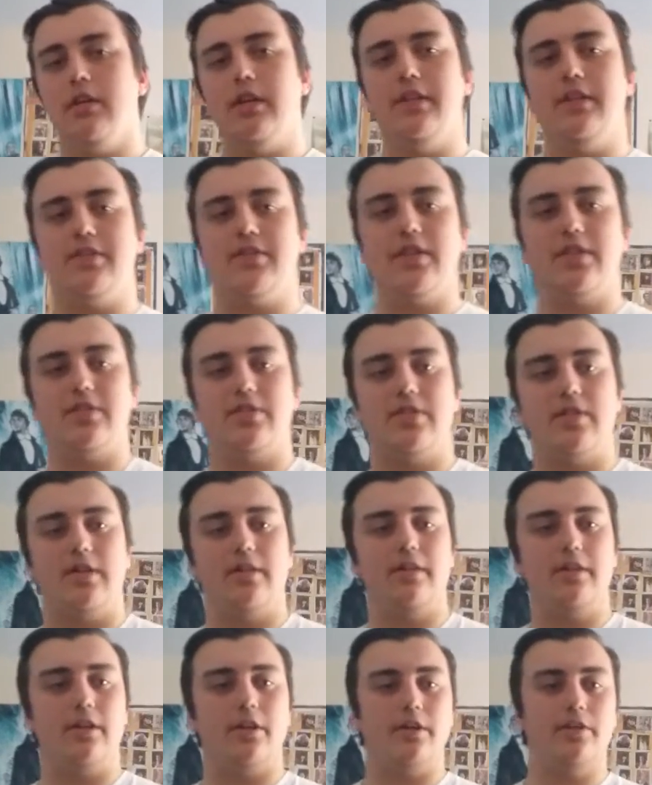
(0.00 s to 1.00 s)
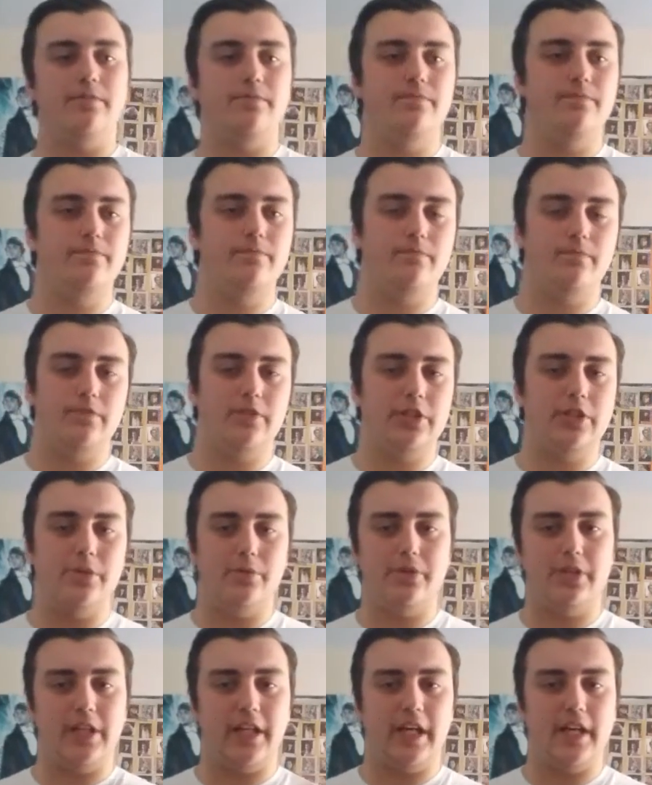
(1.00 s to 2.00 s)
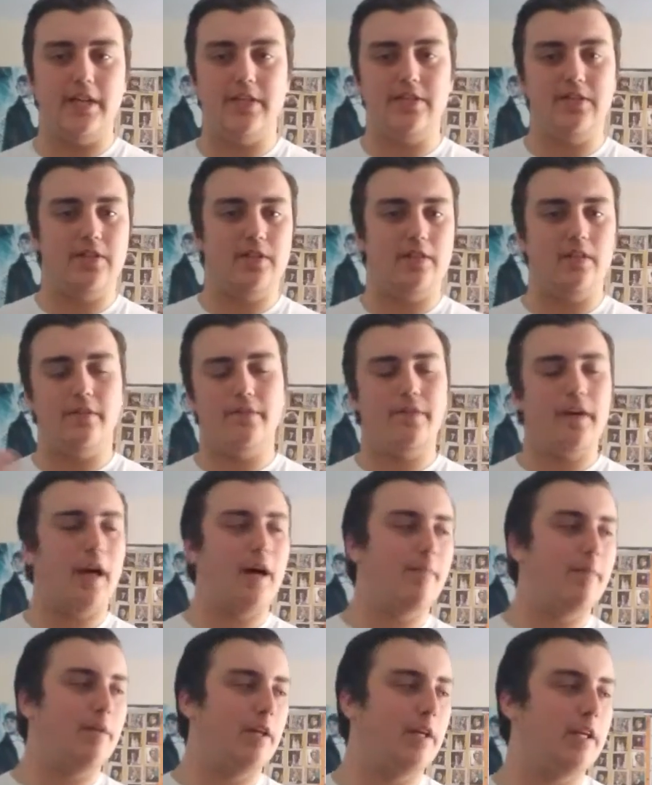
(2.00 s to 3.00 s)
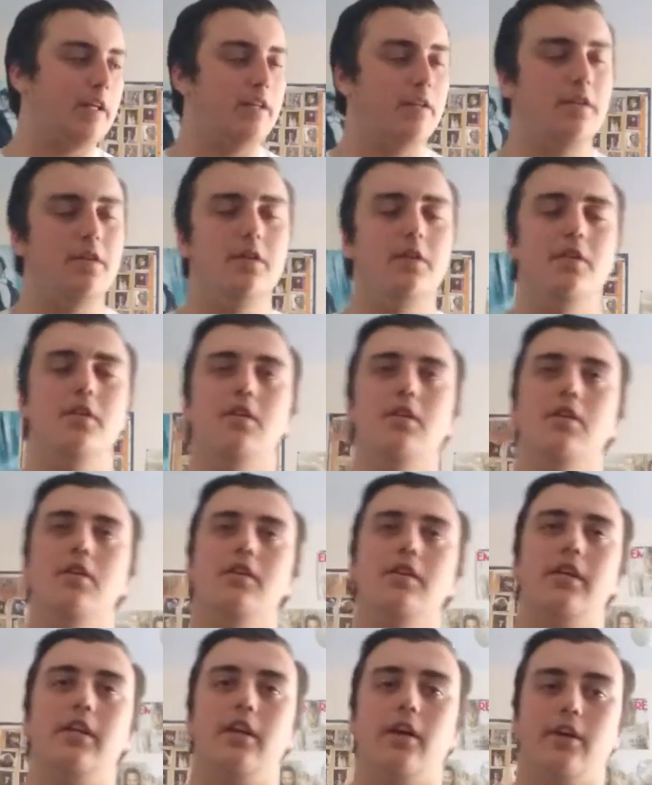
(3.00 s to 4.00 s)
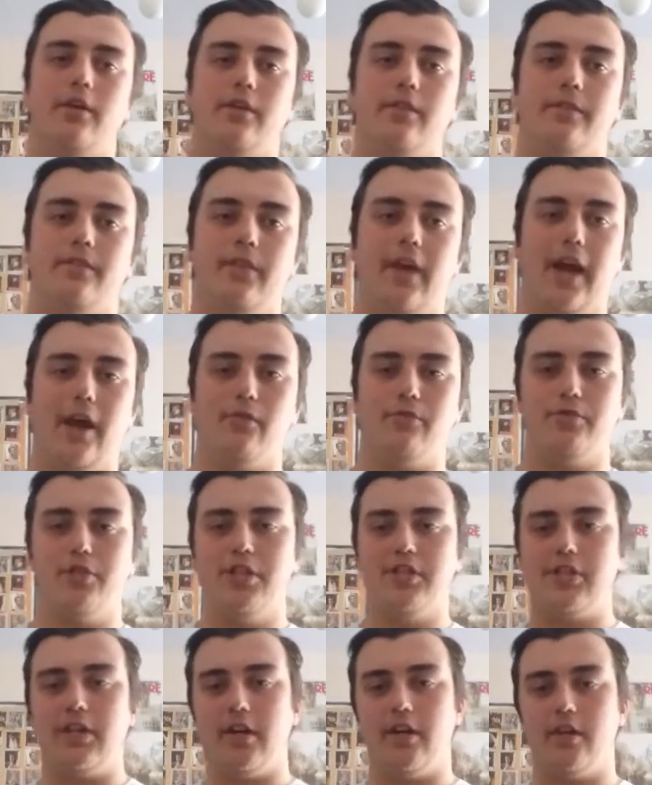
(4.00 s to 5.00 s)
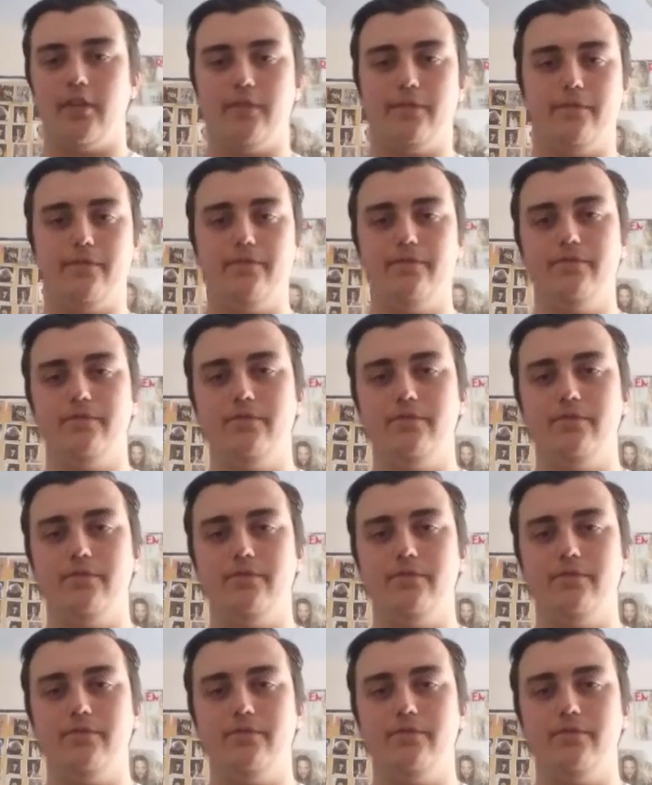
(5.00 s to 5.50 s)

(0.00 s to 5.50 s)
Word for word: in the sense that you know, to do with the kids and the family, and you know how she's kind of